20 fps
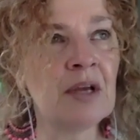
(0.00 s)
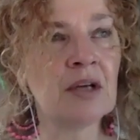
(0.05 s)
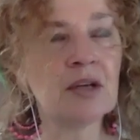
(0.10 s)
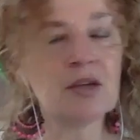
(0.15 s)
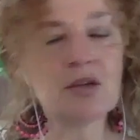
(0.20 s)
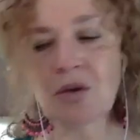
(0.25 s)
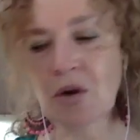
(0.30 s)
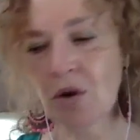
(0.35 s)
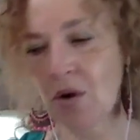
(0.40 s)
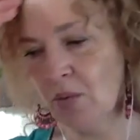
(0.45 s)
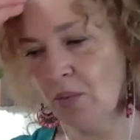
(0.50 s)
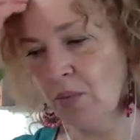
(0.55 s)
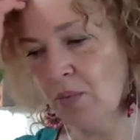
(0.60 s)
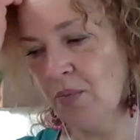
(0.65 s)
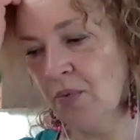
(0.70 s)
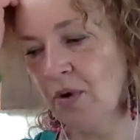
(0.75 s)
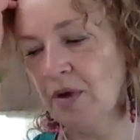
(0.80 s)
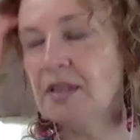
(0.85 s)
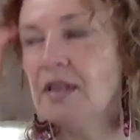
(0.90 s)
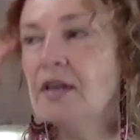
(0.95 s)
So
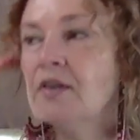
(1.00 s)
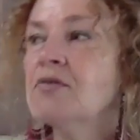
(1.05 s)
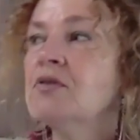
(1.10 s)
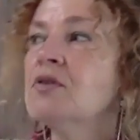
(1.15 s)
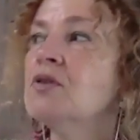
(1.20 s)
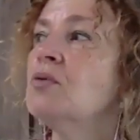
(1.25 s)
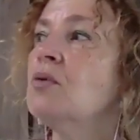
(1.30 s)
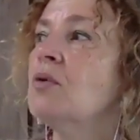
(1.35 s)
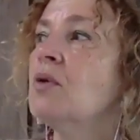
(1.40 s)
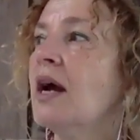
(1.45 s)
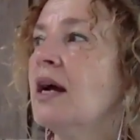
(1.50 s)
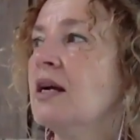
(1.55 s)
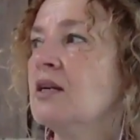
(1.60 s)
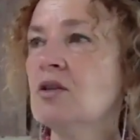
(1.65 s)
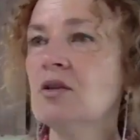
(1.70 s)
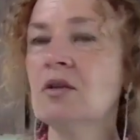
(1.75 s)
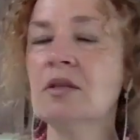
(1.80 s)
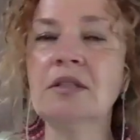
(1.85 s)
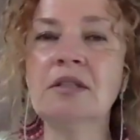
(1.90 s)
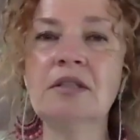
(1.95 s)
what have you
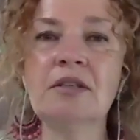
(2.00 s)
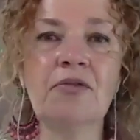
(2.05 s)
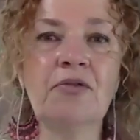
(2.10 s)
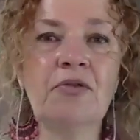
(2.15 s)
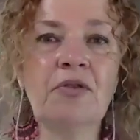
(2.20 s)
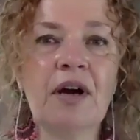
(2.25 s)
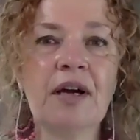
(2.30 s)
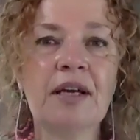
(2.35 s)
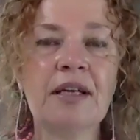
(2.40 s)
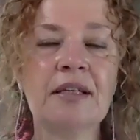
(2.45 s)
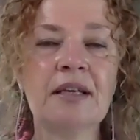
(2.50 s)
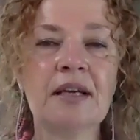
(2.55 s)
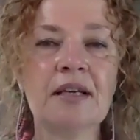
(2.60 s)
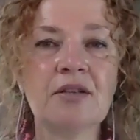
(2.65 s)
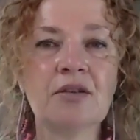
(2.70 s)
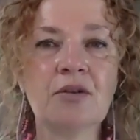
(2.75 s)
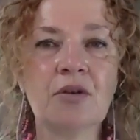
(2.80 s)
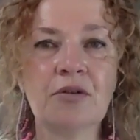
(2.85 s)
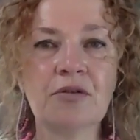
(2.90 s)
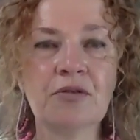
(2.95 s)
actually defined
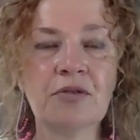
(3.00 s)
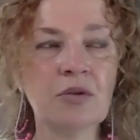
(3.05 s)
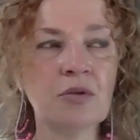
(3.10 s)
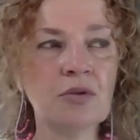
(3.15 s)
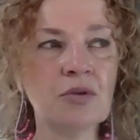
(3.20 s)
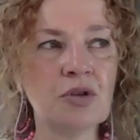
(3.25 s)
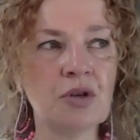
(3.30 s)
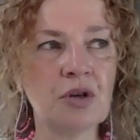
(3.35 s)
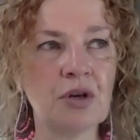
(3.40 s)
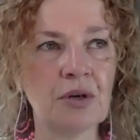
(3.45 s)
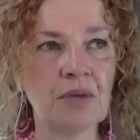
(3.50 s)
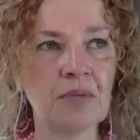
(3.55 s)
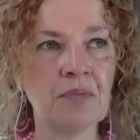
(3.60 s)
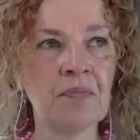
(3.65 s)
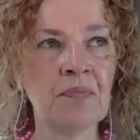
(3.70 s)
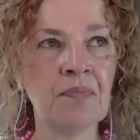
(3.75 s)
as your future?